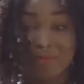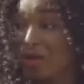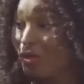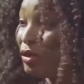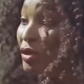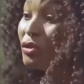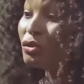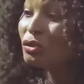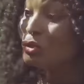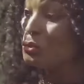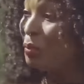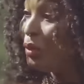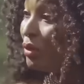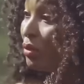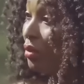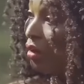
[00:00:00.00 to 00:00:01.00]
Pam, you are going to
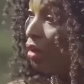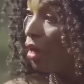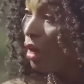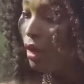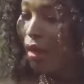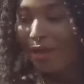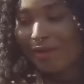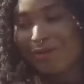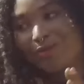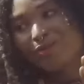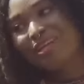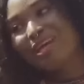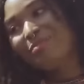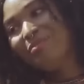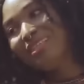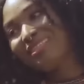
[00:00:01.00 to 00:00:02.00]
spill. I know
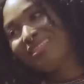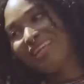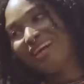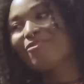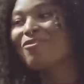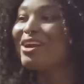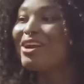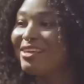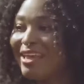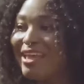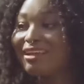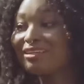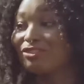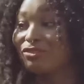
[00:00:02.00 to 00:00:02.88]
what that means now. 1 year